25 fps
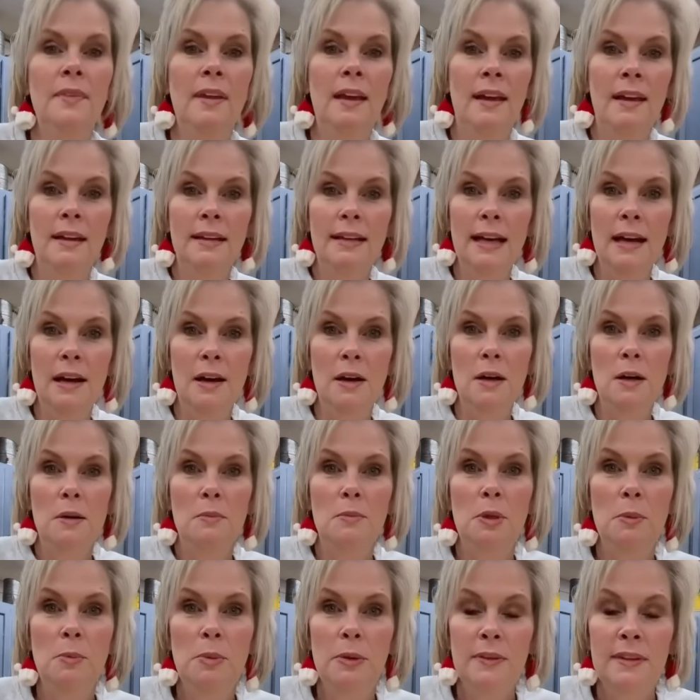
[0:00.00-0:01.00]
Now, I'm
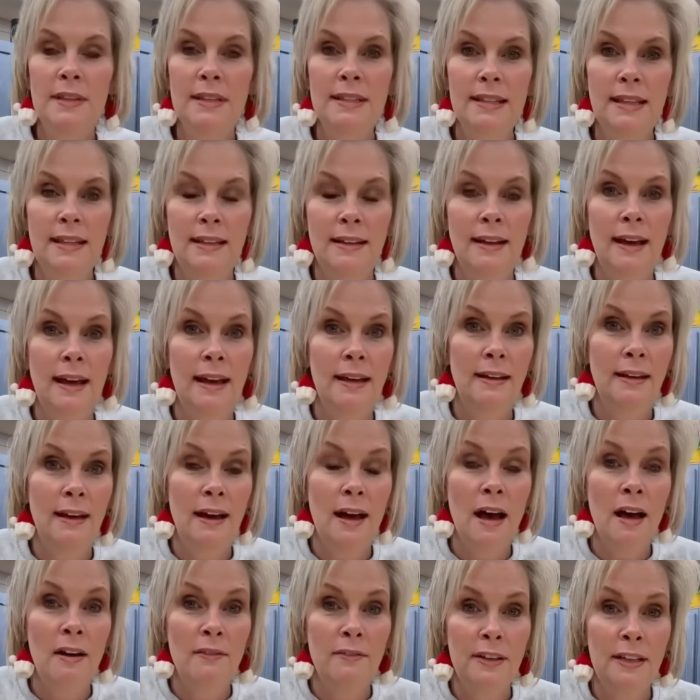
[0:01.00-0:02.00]
gonna put this in an
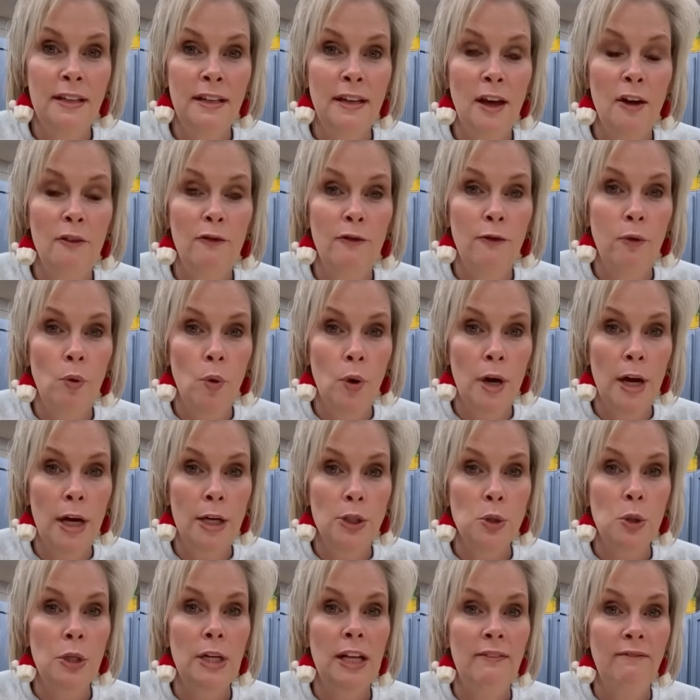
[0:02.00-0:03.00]
oven of
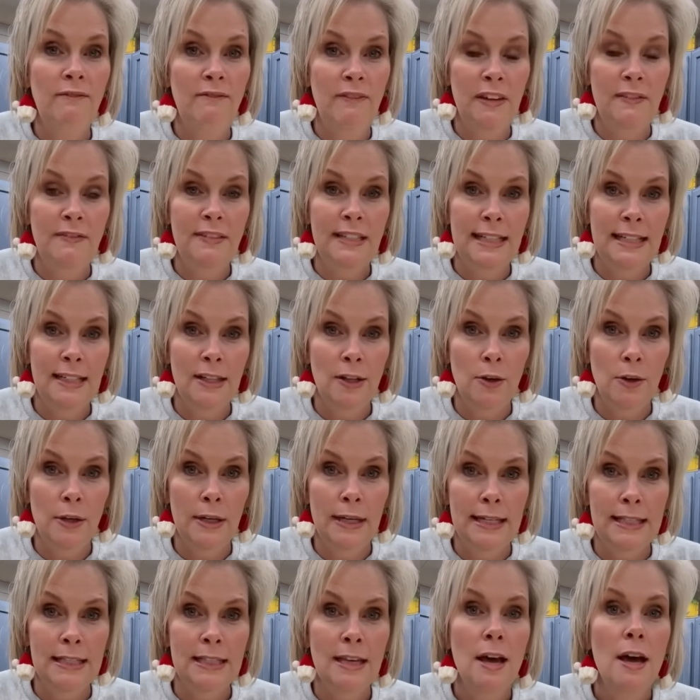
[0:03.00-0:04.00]
450
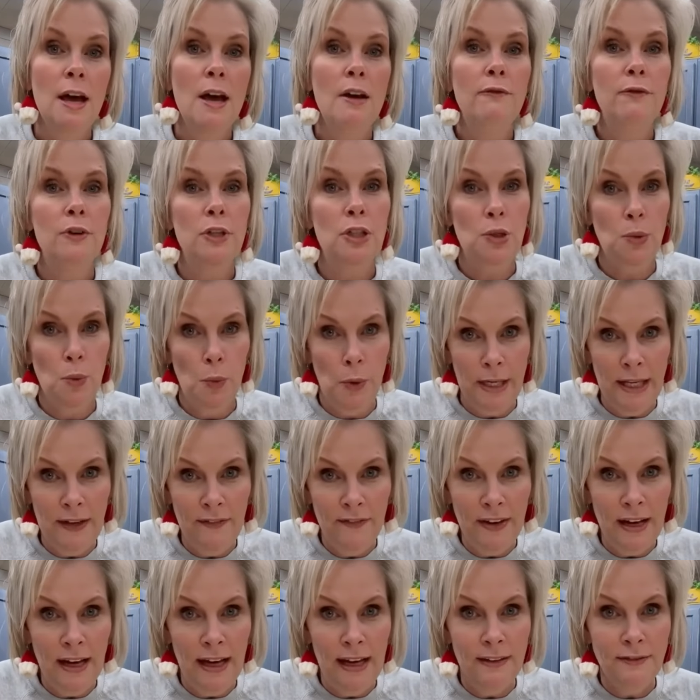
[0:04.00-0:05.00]
degrees for
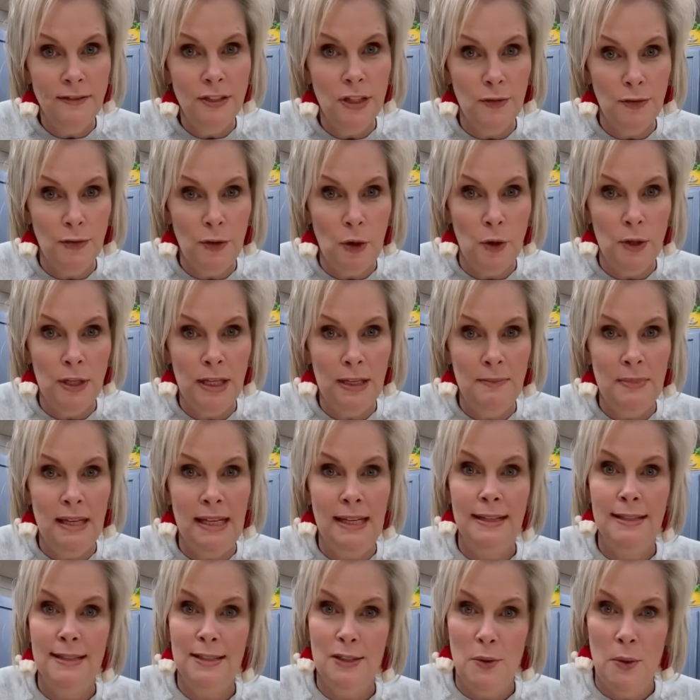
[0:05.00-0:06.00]
25 to 30
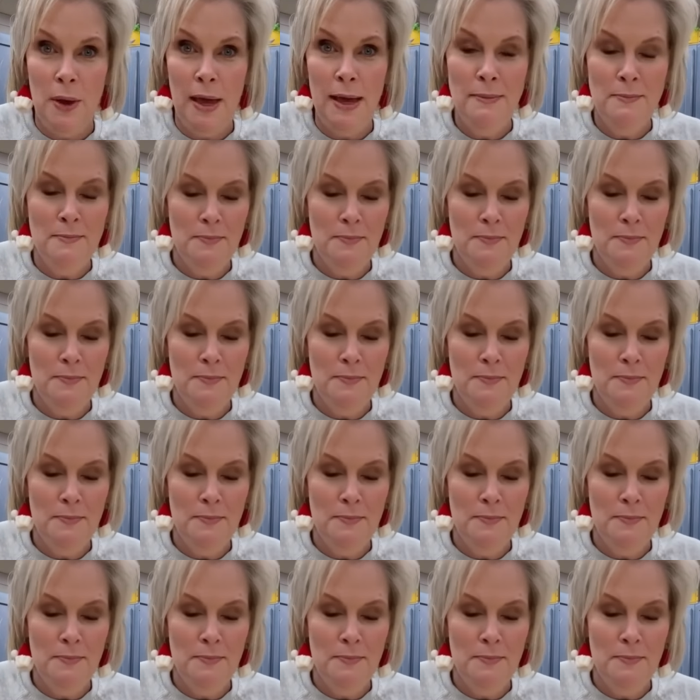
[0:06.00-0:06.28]
minutes, okay?